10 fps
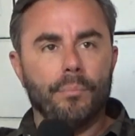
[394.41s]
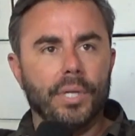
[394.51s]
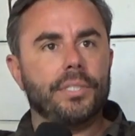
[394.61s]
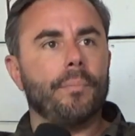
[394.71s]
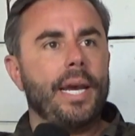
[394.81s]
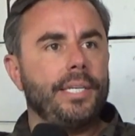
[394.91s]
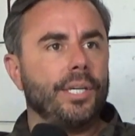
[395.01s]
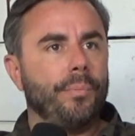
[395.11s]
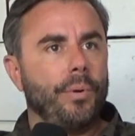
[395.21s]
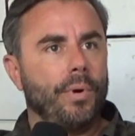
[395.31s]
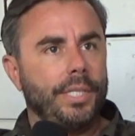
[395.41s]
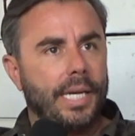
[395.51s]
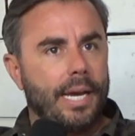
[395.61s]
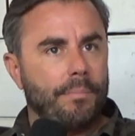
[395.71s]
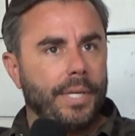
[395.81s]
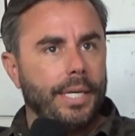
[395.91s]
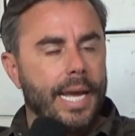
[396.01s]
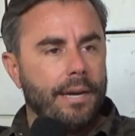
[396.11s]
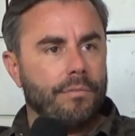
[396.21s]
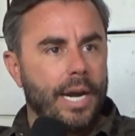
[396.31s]
But somebody told me one time that
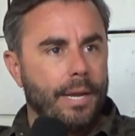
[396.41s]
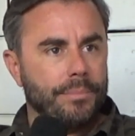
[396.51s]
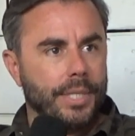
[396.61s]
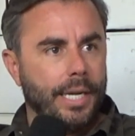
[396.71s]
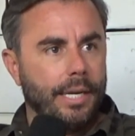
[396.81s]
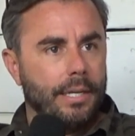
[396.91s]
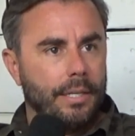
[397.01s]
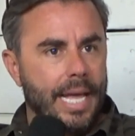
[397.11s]
Dave Ramsey,